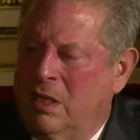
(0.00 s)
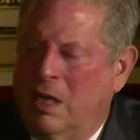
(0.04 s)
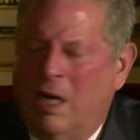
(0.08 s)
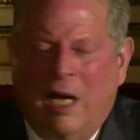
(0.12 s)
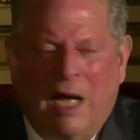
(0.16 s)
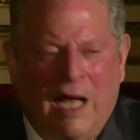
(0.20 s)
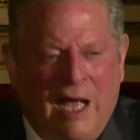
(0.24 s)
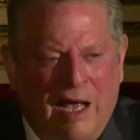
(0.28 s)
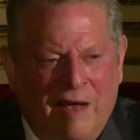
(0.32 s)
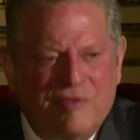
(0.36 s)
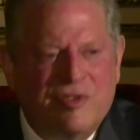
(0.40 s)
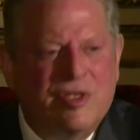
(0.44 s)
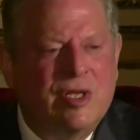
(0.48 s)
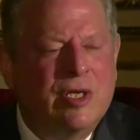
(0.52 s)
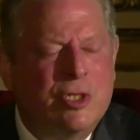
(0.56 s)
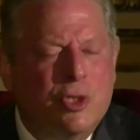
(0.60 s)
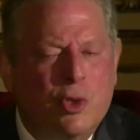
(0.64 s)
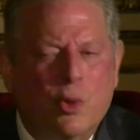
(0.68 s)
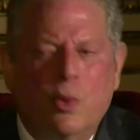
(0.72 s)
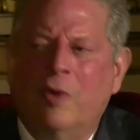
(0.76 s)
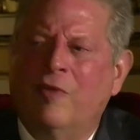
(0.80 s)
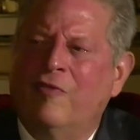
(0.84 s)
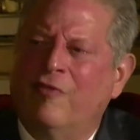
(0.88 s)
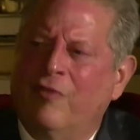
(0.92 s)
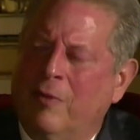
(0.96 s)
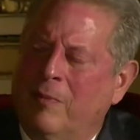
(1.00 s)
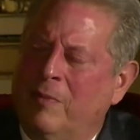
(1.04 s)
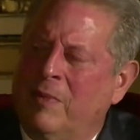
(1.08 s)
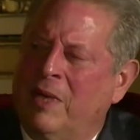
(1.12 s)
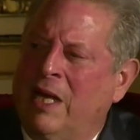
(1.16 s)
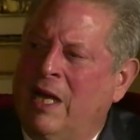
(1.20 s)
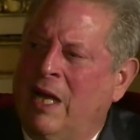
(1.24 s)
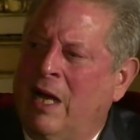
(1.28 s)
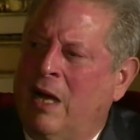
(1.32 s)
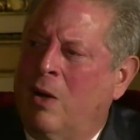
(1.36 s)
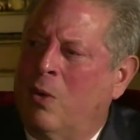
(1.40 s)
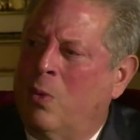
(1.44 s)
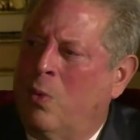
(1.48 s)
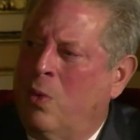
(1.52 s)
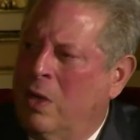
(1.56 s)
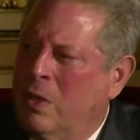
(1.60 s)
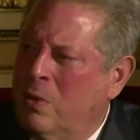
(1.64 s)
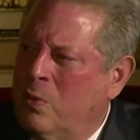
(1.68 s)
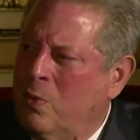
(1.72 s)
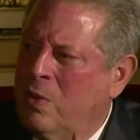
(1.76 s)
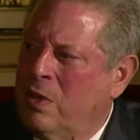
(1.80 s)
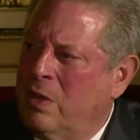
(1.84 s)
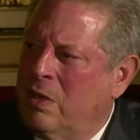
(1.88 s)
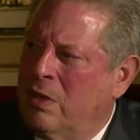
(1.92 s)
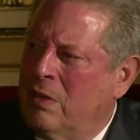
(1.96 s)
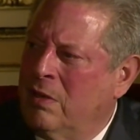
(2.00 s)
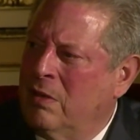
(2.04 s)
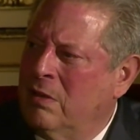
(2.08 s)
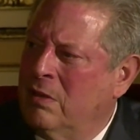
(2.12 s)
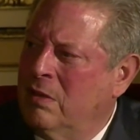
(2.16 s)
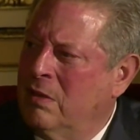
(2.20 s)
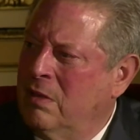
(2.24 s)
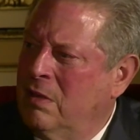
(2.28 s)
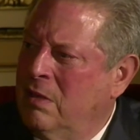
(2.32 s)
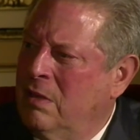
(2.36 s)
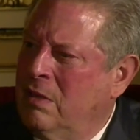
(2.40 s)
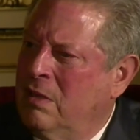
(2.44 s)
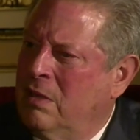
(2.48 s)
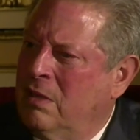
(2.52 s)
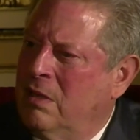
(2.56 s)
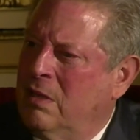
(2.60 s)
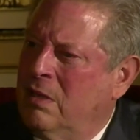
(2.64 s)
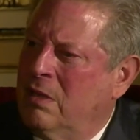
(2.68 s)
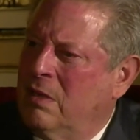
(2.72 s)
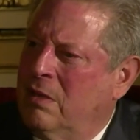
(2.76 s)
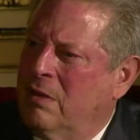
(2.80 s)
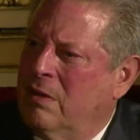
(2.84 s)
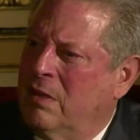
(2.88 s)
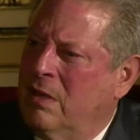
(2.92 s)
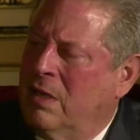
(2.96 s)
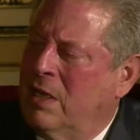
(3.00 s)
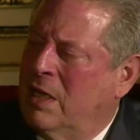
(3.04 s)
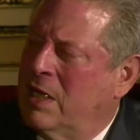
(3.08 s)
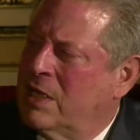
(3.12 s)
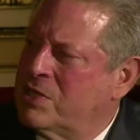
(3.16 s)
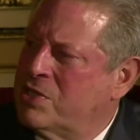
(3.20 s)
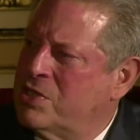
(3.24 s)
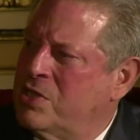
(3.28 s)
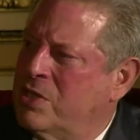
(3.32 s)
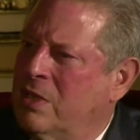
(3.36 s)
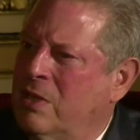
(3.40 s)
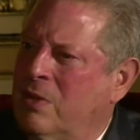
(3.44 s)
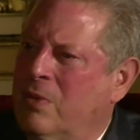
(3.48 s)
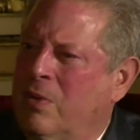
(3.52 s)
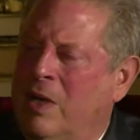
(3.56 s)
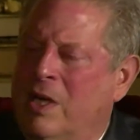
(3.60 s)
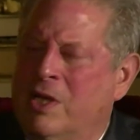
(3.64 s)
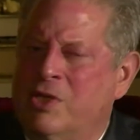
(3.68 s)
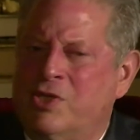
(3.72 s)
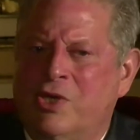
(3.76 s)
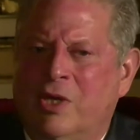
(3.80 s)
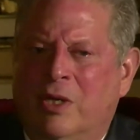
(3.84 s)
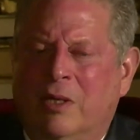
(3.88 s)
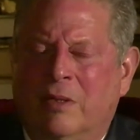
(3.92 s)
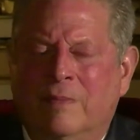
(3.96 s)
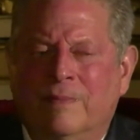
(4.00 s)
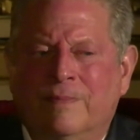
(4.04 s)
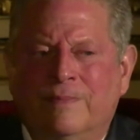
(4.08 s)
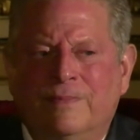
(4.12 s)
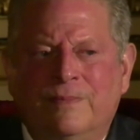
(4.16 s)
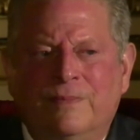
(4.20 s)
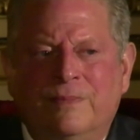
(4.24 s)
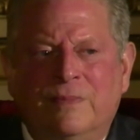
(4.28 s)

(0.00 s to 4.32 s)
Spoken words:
A half century from now, what will the next generation